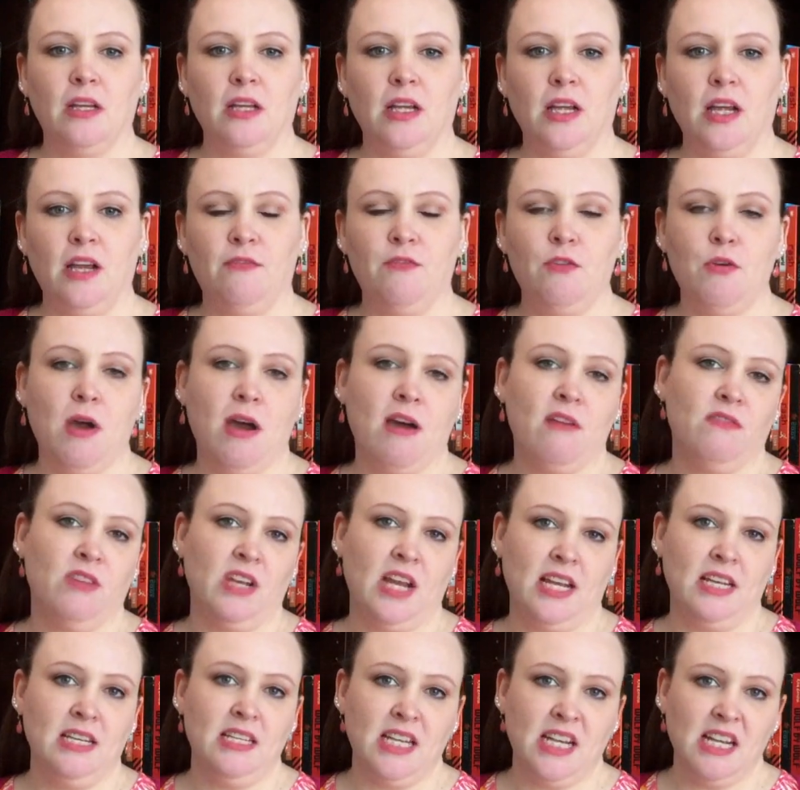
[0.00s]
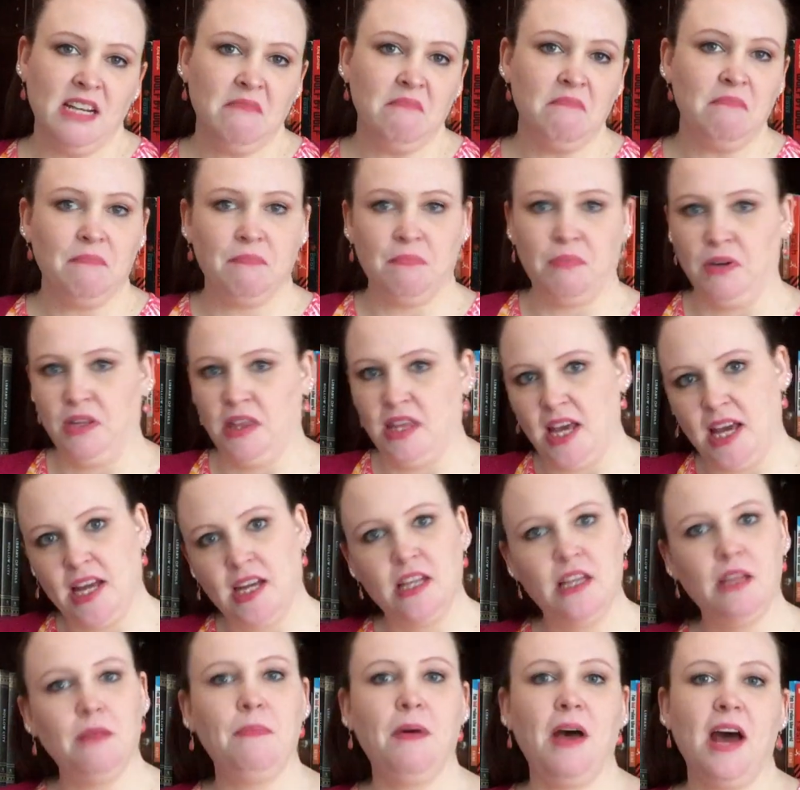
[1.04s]
If you have an ending, put that in
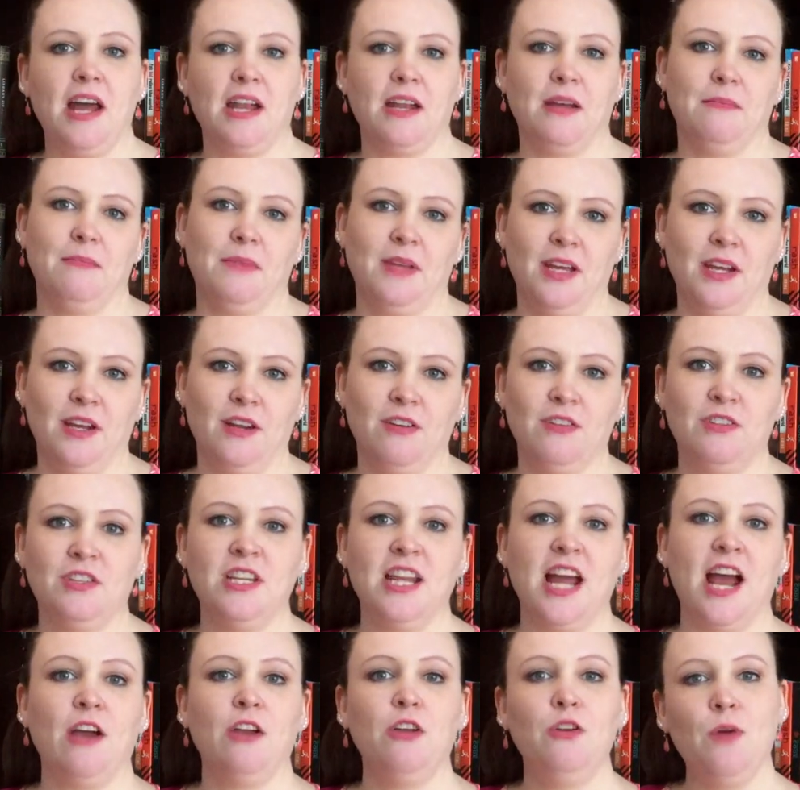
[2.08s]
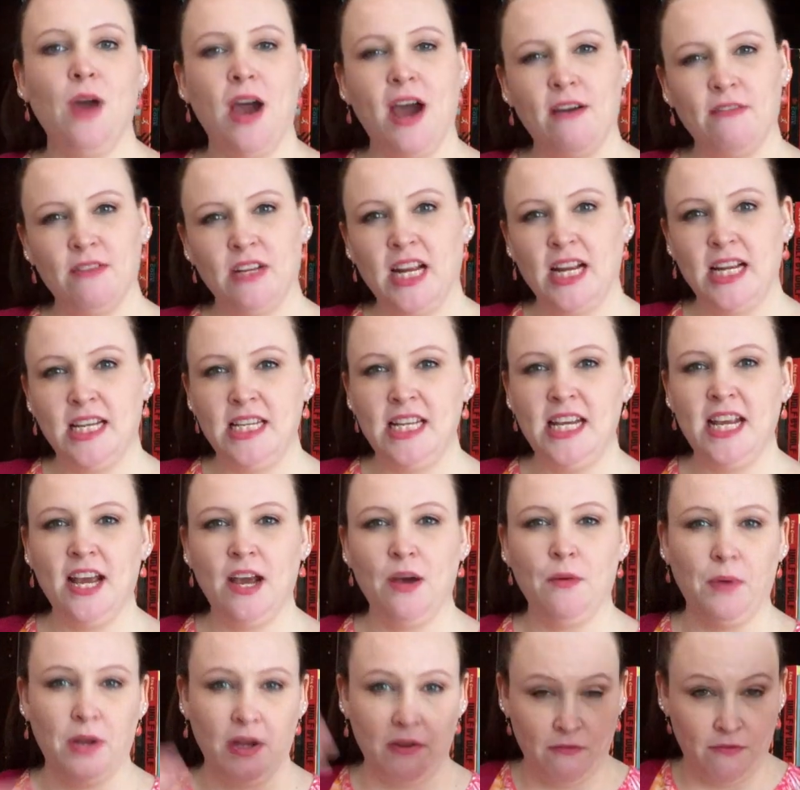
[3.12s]
the bottom, So now you have an idea
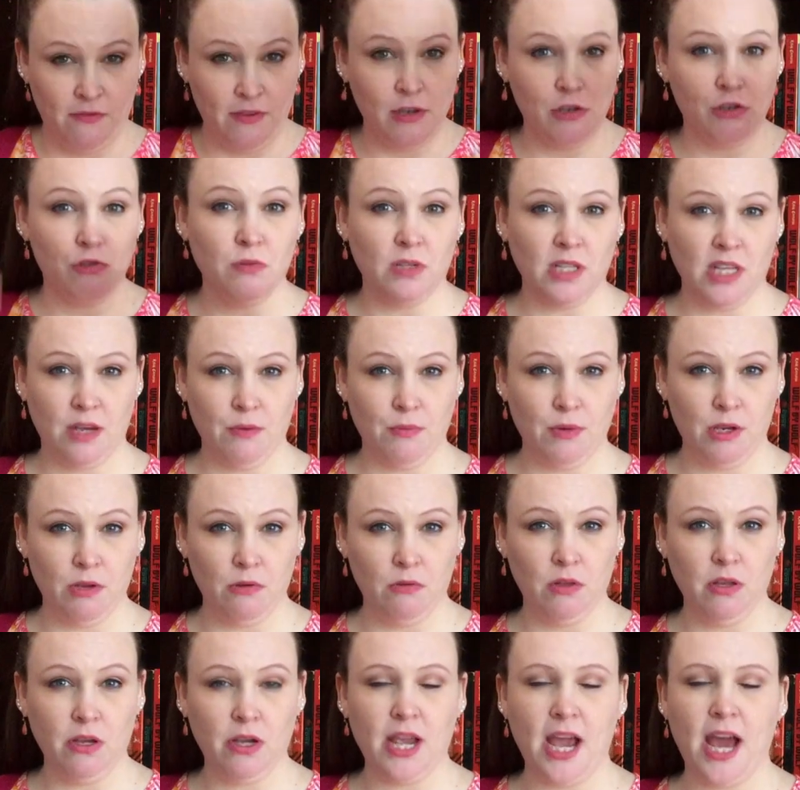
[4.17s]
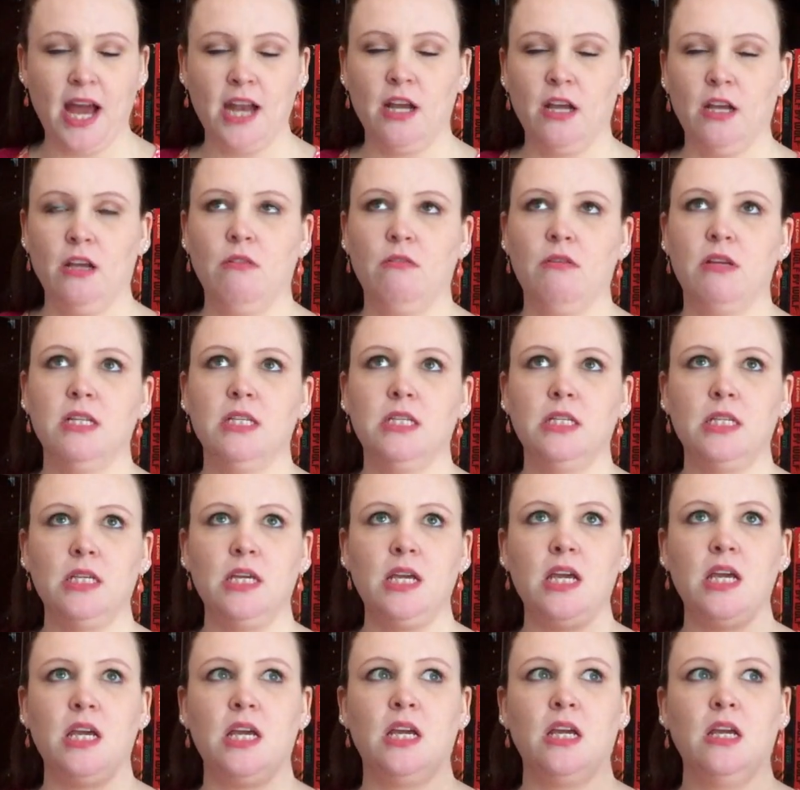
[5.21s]
visually, when you look at it, you can
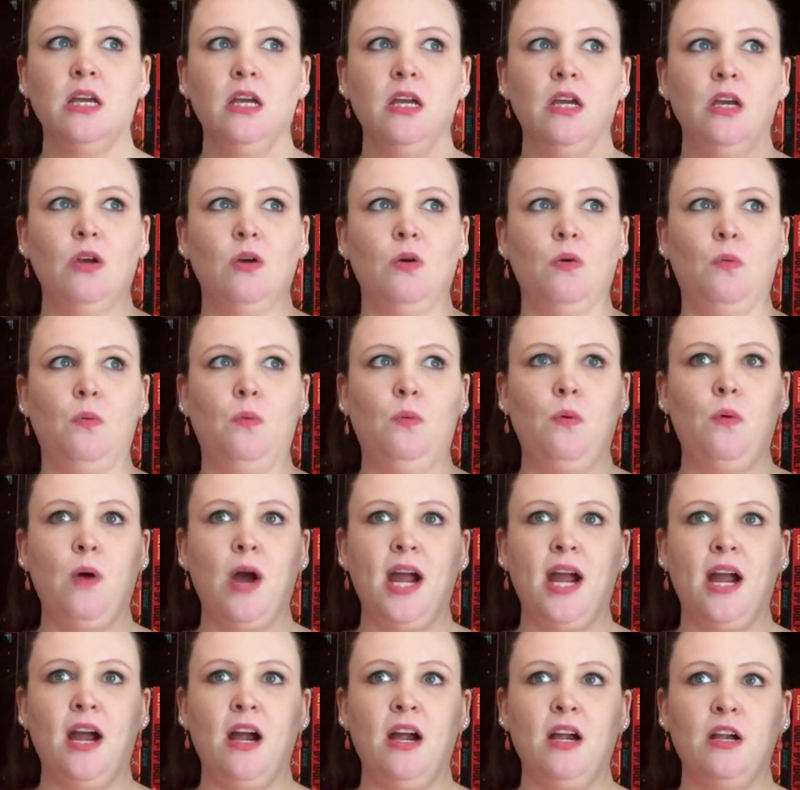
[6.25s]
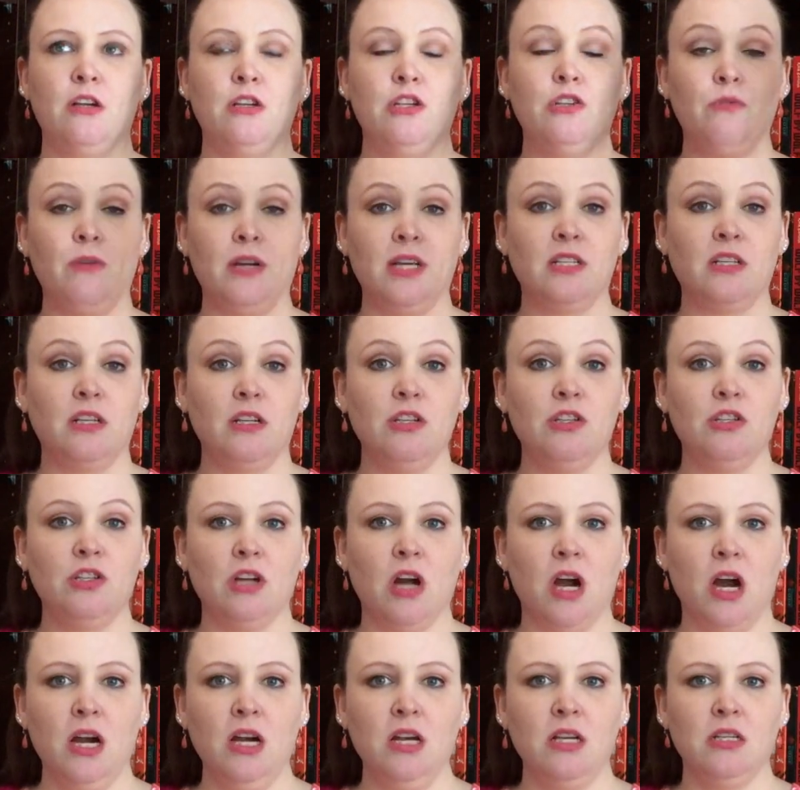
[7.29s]
see where your story is going to
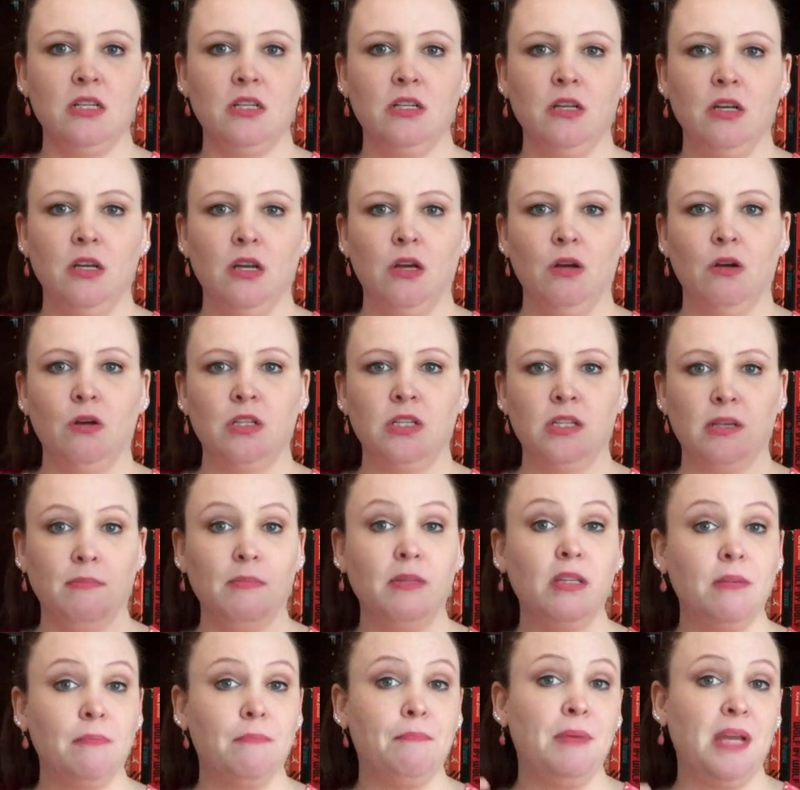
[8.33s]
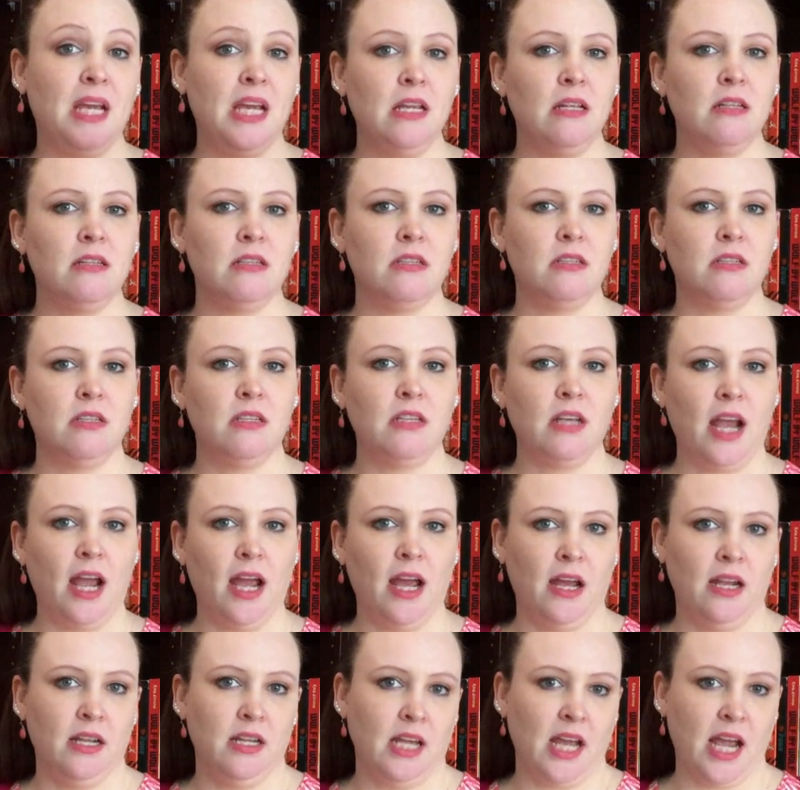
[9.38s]
start, some of the beats,
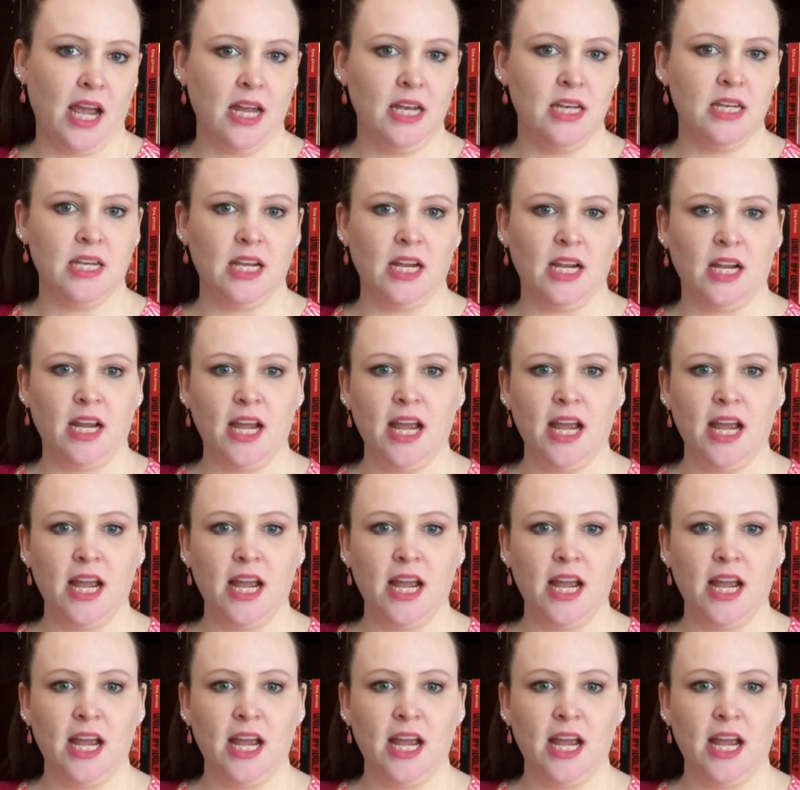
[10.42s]
and the ending.